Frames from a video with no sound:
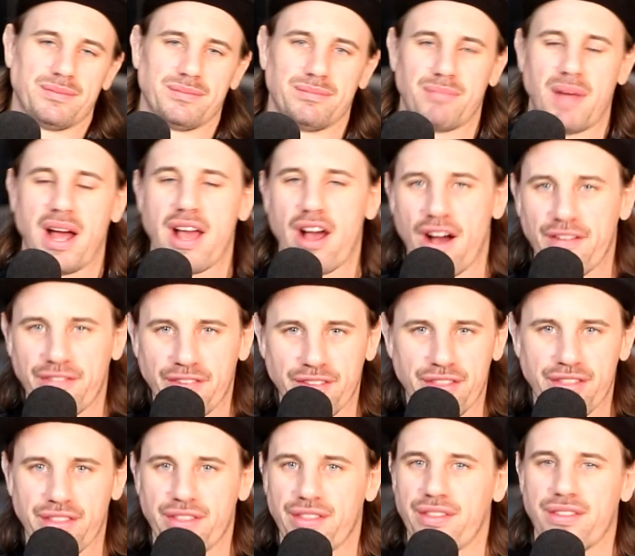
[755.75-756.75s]
My
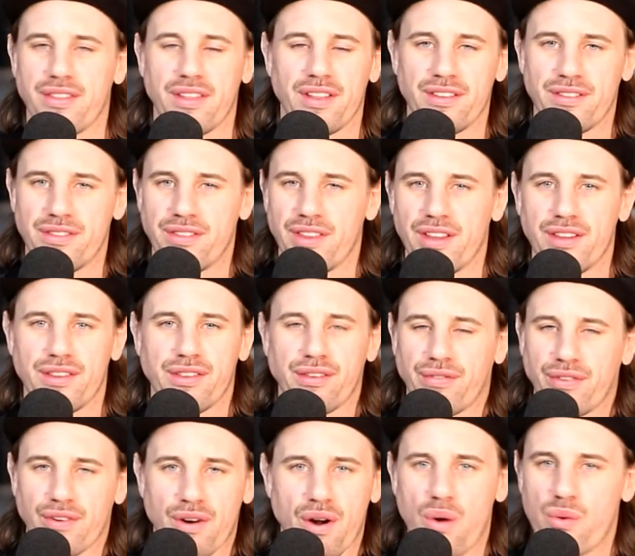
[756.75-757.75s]
offense is
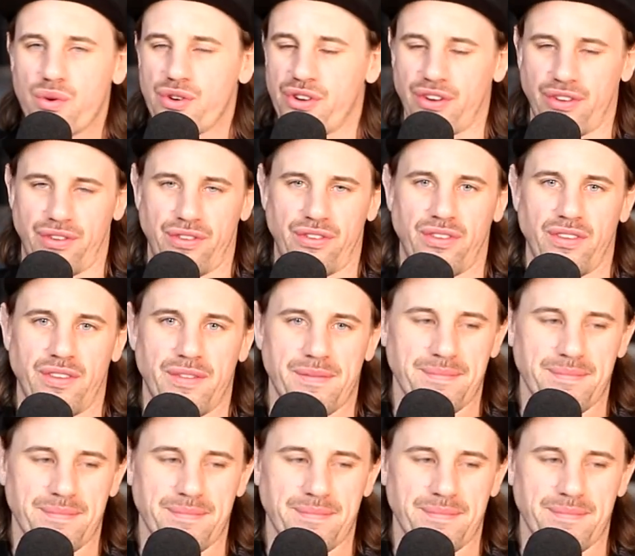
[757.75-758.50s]
ferocious.